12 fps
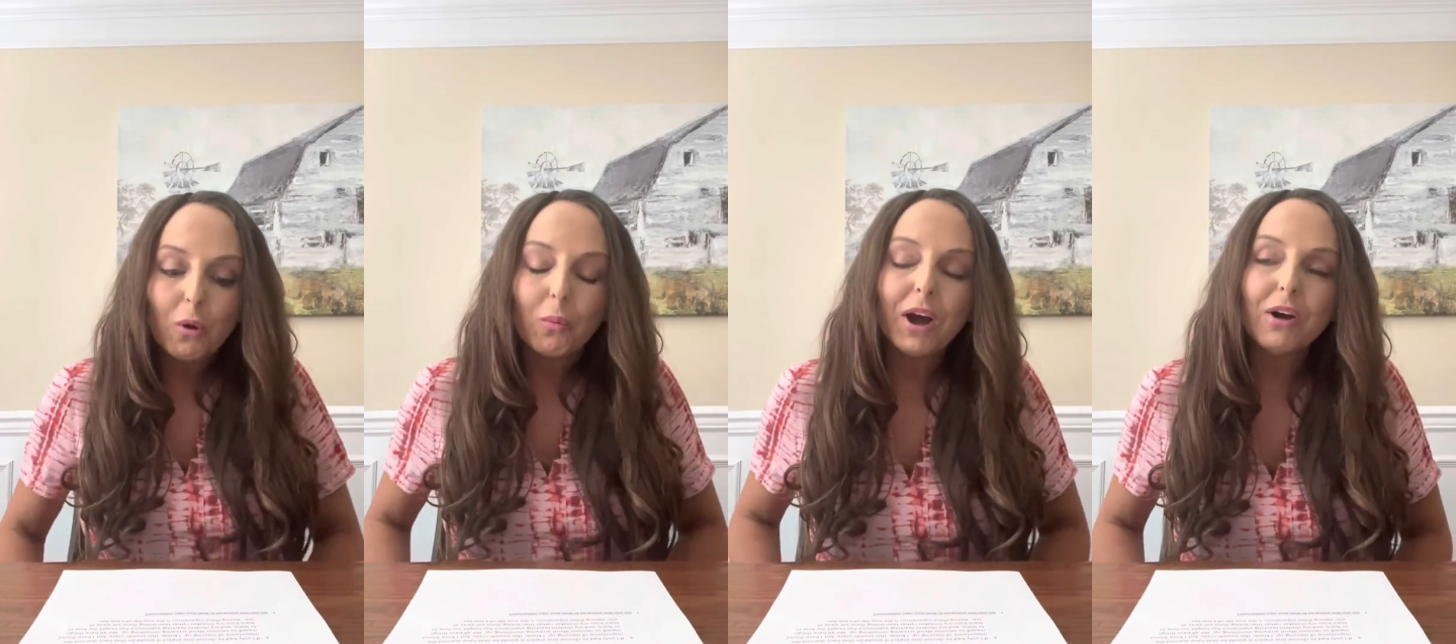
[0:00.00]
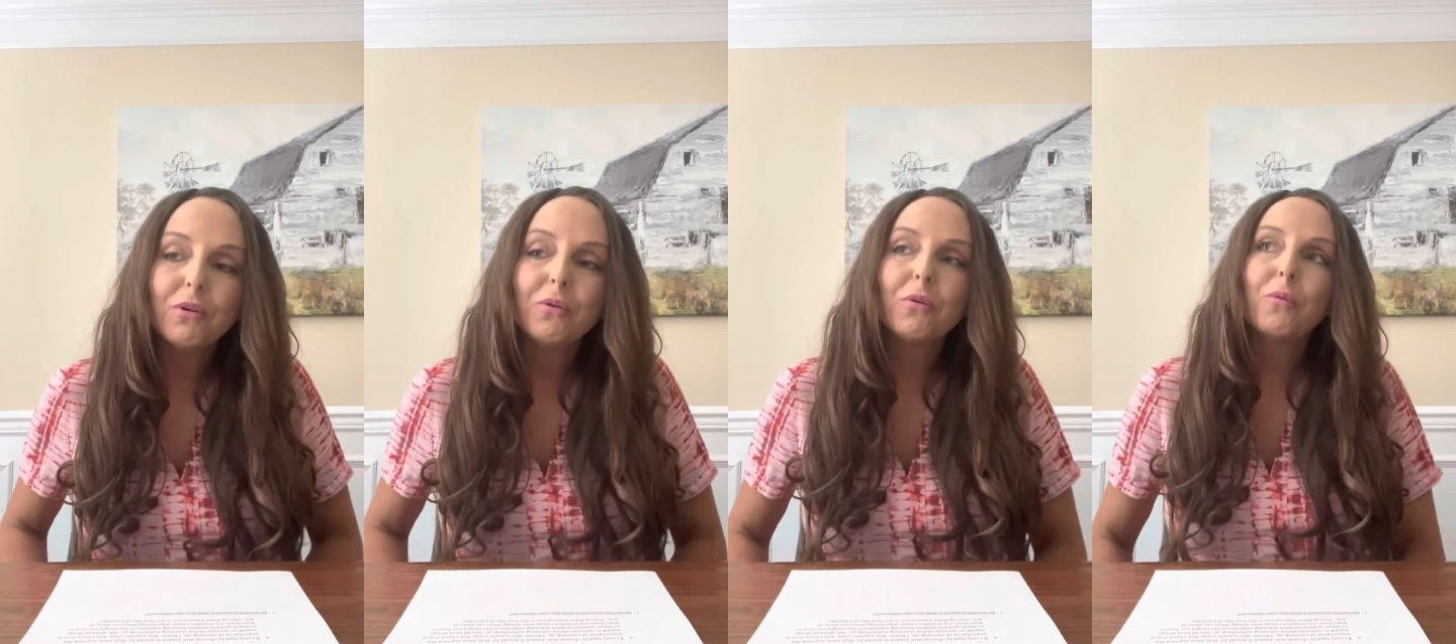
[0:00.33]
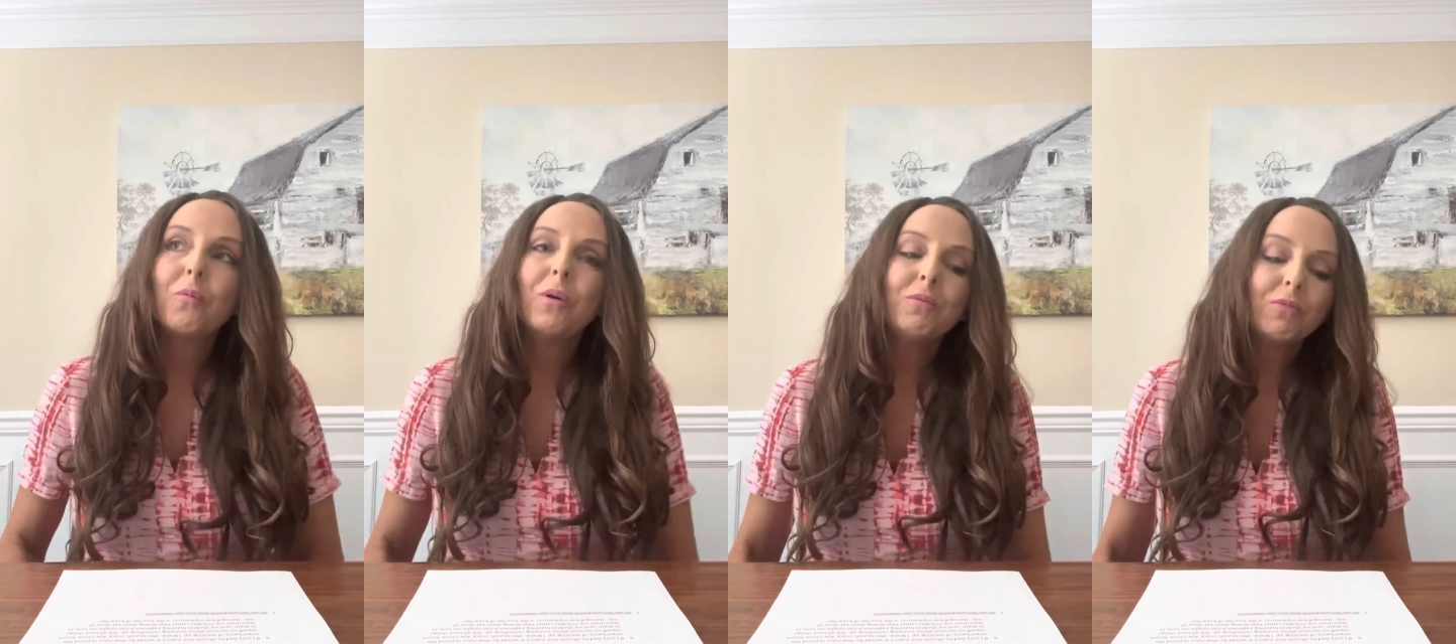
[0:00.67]
Well,
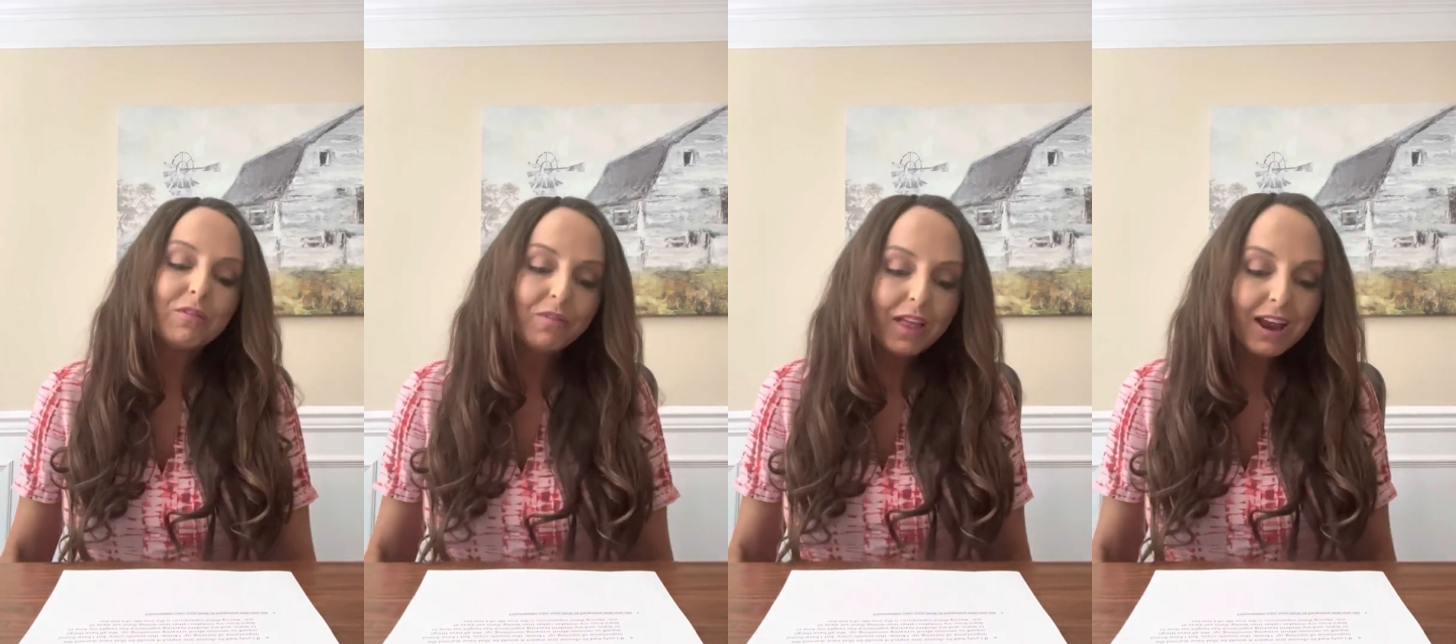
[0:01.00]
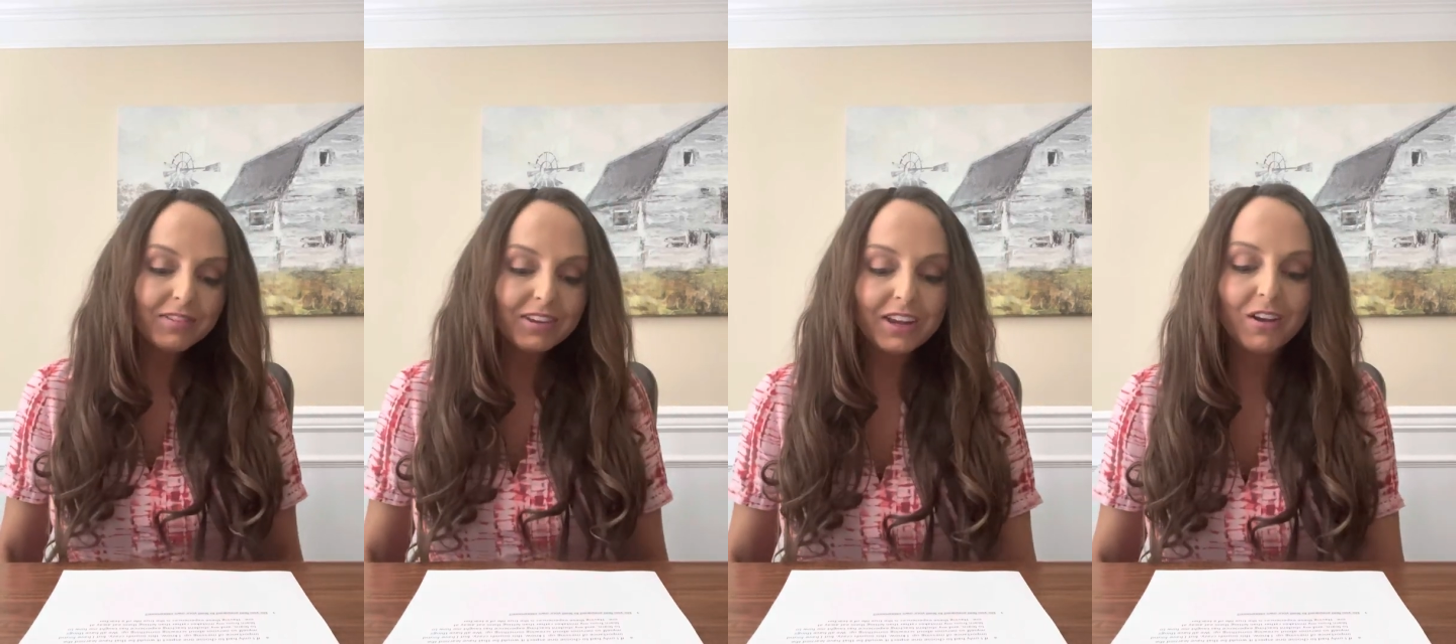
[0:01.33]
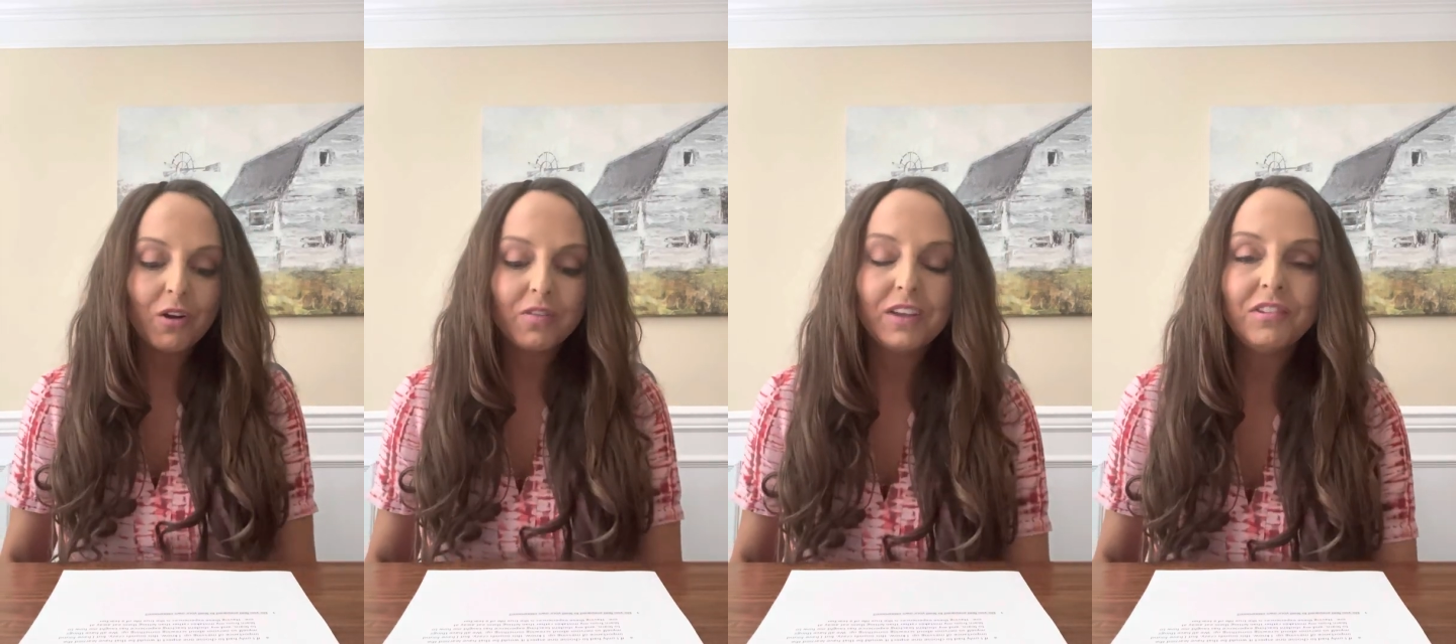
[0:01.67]
when reflecting
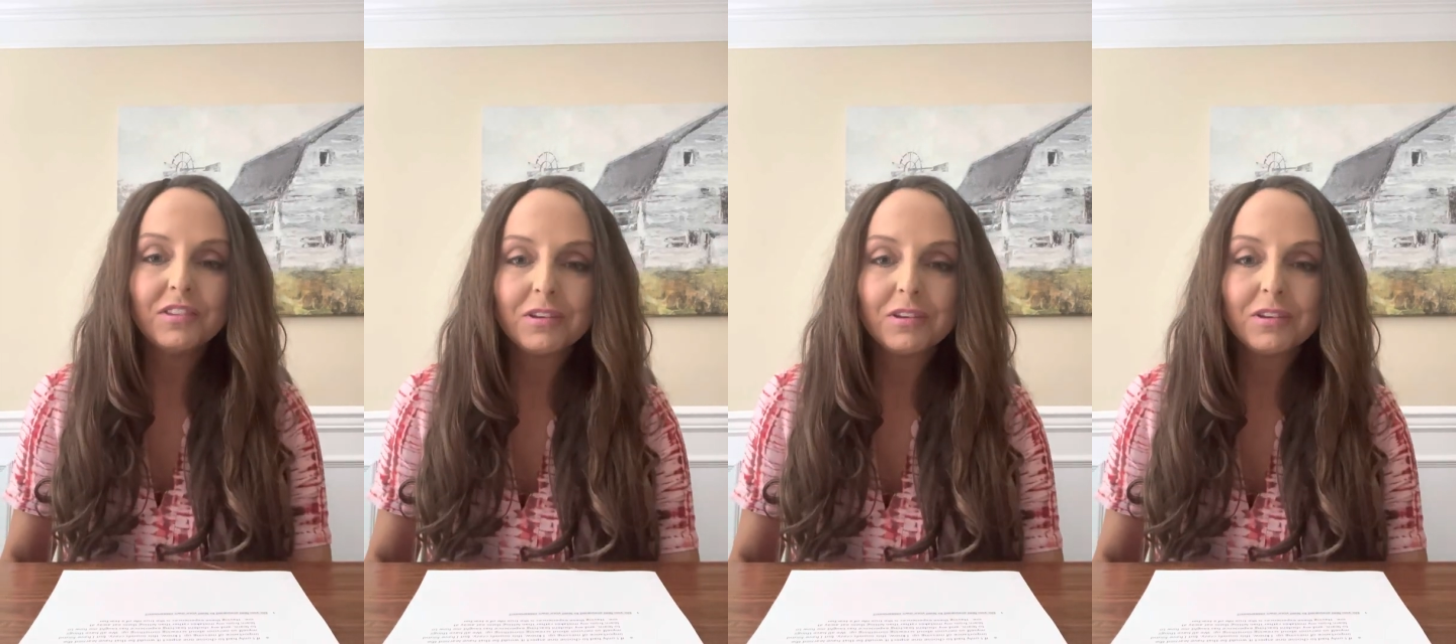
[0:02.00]
on this